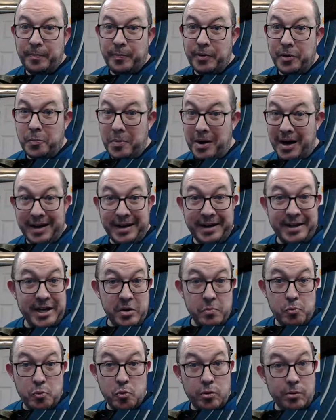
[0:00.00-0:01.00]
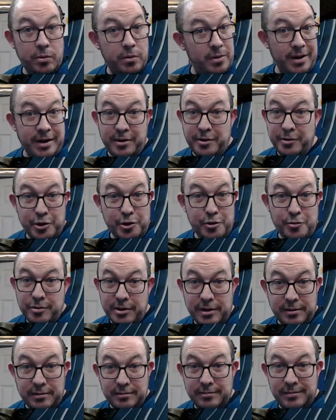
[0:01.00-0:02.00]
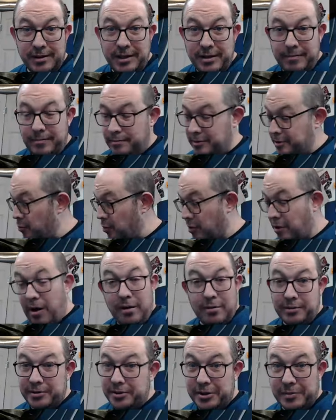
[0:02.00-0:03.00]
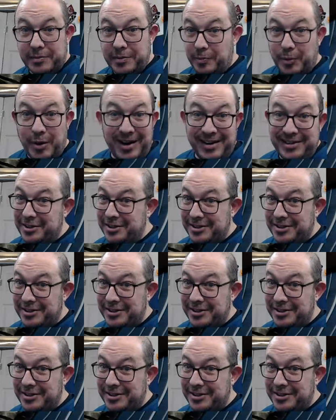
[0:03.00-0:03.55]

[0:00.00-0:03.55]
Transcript: you buy a keyboard and you tune it. Regardless of the price,